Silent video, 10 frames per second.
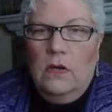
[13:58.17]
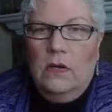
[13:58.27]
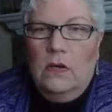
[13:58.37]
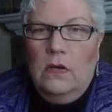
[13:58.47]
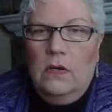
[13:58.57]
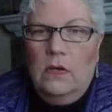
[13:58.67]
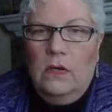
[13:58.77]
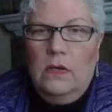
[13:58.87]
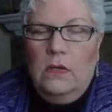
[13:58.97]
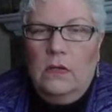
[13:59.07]

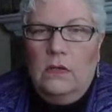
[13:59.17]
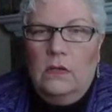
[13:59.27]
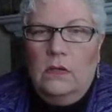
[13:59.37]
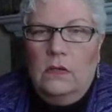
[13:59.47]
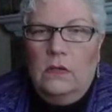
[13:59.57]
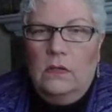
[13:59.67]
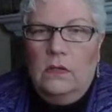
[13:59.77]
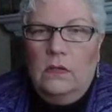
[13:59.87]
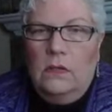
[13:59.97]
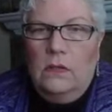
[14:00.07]

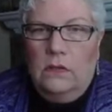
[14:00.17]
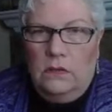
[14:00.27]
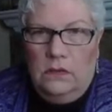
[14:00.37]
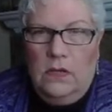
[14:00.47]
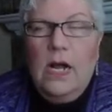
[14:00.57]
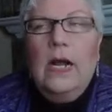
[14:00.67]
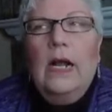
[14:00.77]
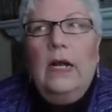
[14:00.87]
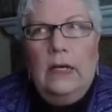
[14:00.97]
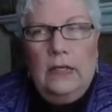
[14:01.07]

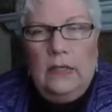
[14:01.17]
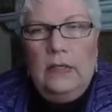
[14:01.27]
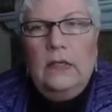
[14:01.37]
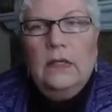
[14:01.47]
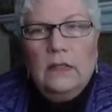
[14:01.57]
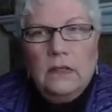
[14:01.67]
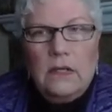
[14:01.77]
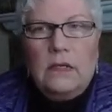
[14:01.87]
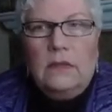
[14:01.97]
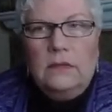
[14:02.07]

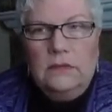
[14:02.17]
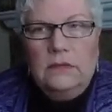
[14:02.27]
The person shown says nothing.